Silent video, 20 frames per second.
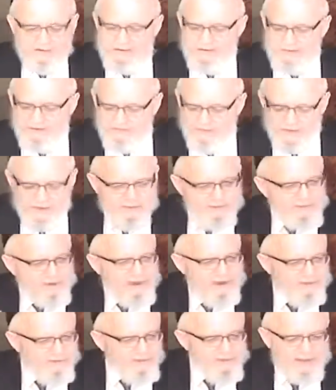The first
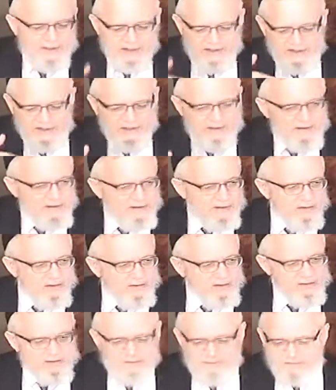part of the
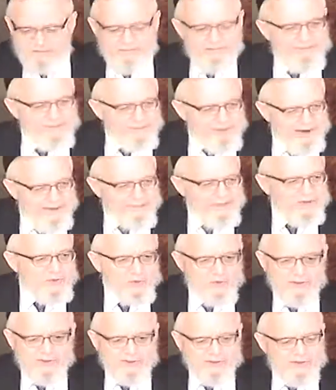promise
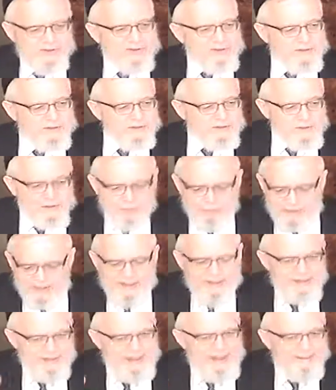was
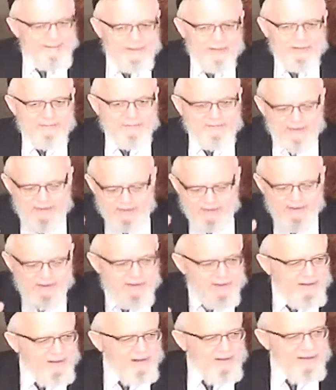decree happened, but
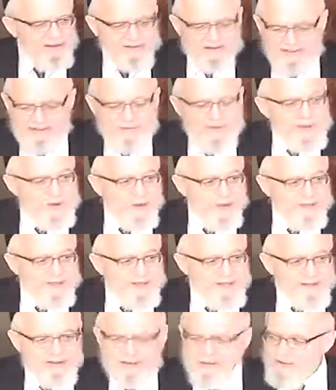the it never
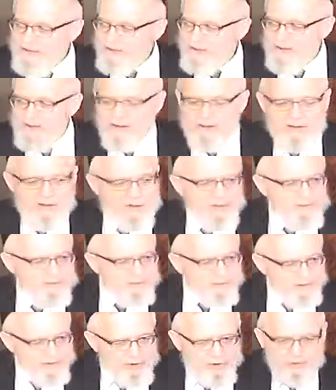culminated.
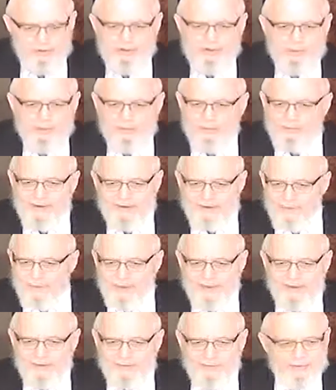You go out with great
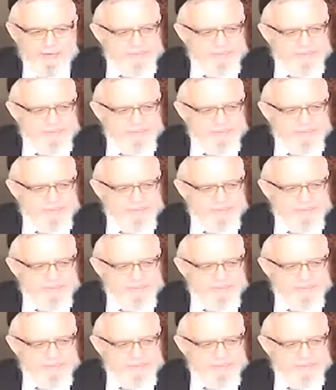wealth,